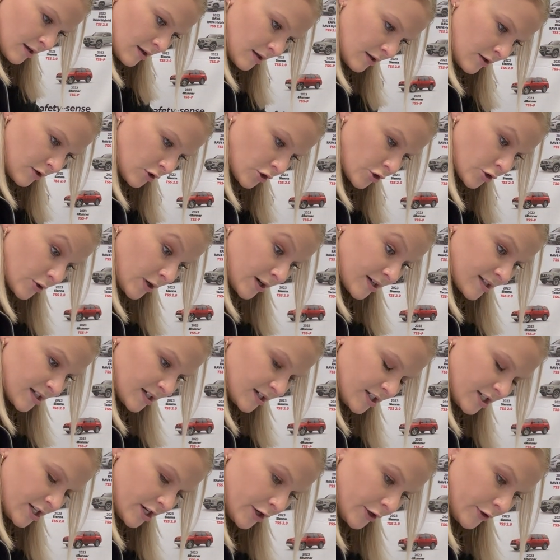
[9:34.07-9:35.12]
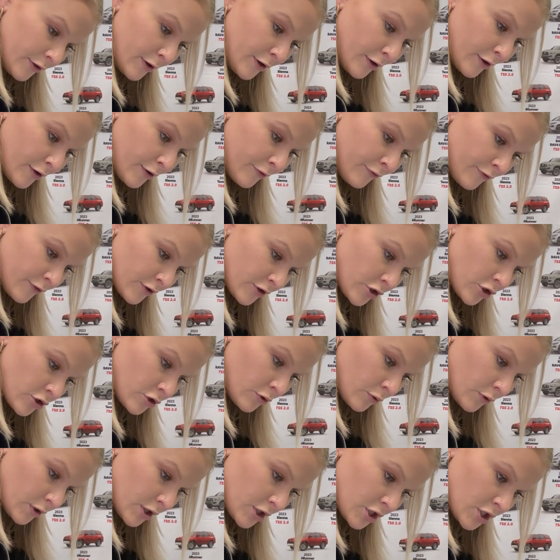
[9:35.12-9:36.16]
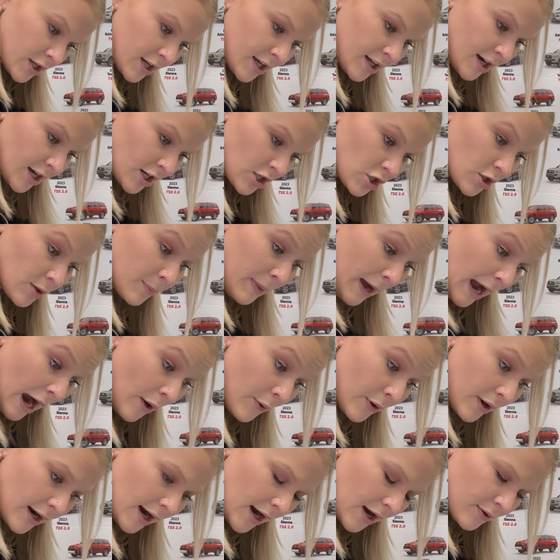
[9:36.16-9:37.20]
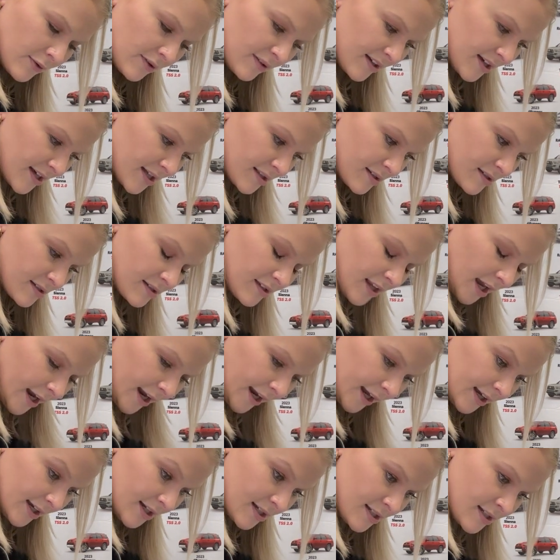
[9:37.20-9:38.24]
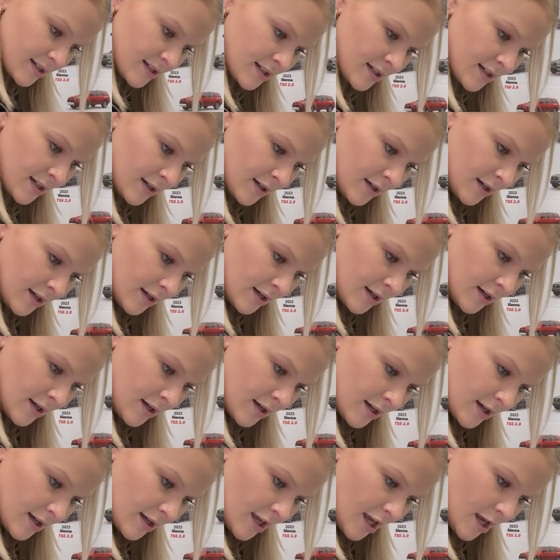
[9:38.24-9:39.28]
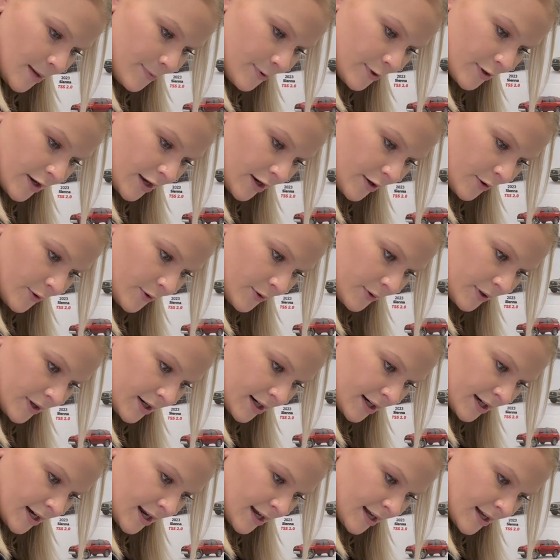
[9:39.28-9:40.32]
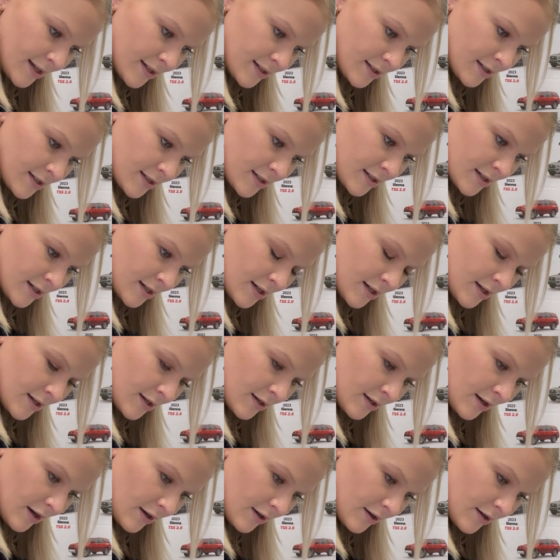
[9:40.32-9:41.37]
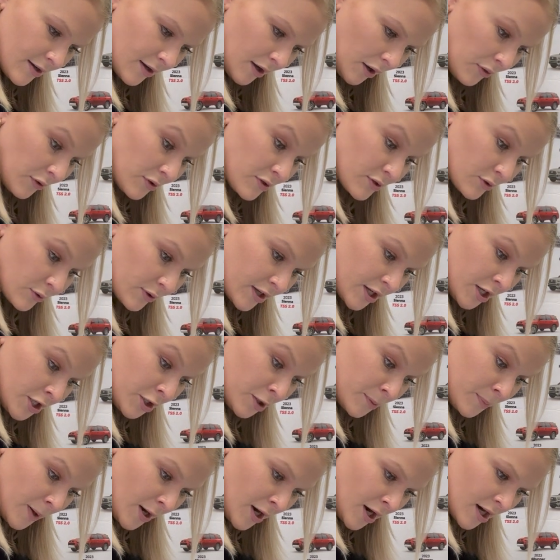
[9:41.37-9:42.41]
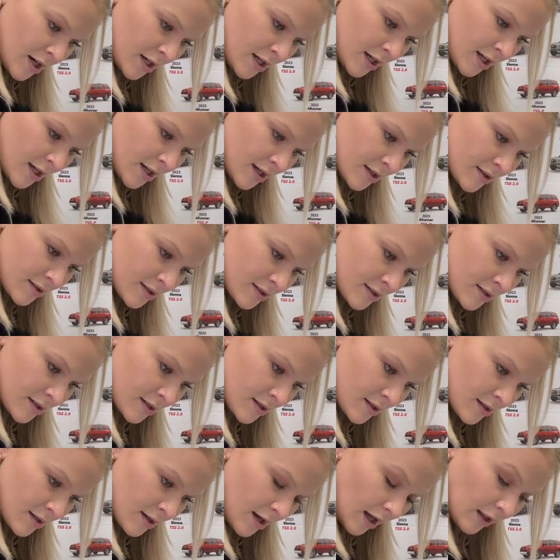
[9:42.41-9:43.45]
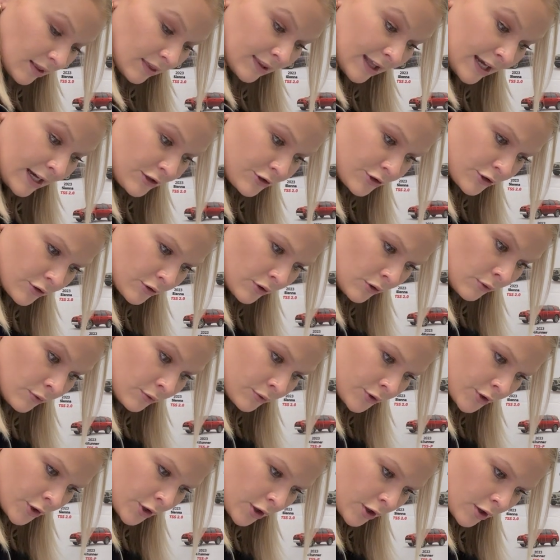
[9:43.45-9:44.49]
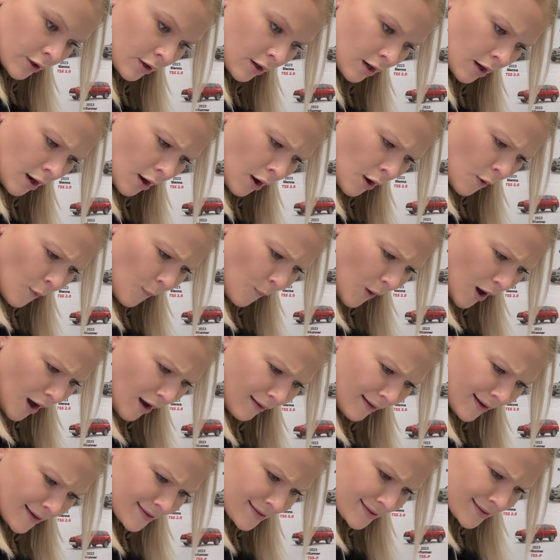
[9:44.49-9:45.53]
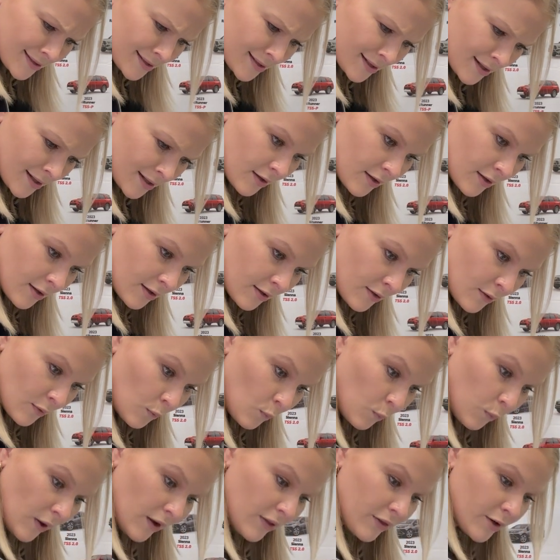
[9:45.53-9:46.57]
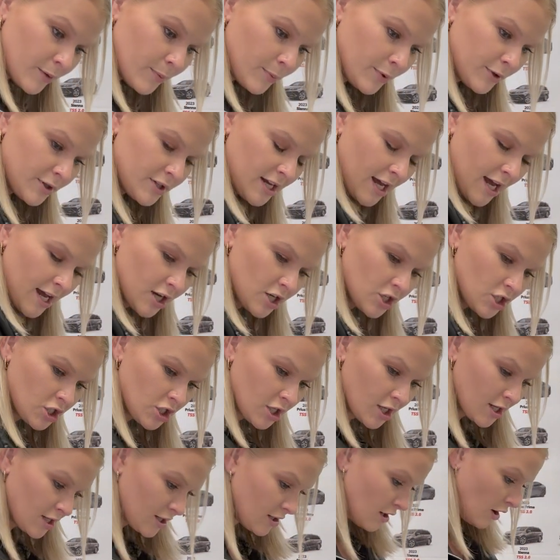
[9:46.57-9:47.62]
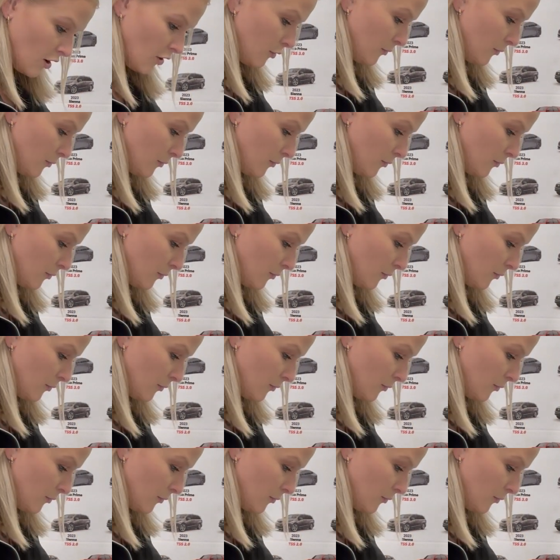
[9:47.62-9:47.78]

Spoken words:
your truck's interior for storage and connection to power outlets. Nice. Keep your gear organized. Oh, there's little gear pockets, a lantern holder. What? Weather protection. Oh